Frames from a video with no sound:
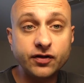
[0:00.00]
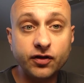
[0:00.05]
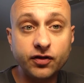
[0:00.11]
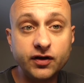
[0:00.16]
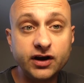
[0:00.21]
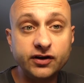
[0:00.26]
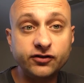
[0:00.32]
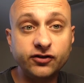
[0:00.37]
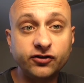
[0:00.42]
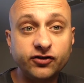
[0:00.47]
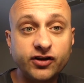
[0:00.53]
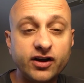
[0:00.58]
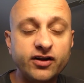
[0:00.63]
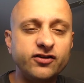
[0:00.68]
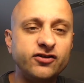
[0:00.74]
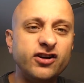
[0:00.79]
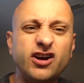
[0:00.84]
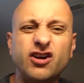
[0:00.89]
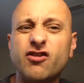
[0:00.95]
the thesis,
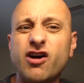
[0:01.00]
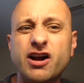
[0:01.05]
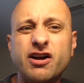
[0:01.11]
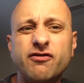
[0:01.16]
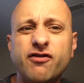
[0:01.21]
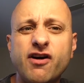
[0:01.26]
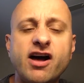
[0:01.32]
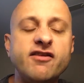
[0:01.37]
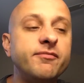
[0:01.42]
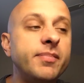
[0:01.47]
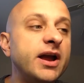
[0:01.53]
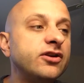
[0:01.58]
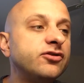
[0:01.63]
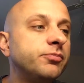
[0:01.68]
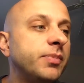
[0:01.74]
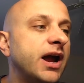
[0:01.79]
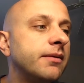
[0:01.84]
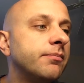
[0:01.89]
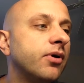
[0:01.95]
let's say you're writing a
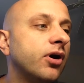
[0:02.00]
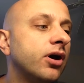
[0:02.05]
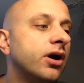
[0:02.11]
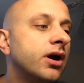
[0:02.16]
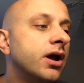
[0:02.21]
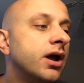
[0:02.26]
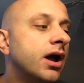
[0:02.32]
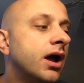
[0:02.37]
5-page paper.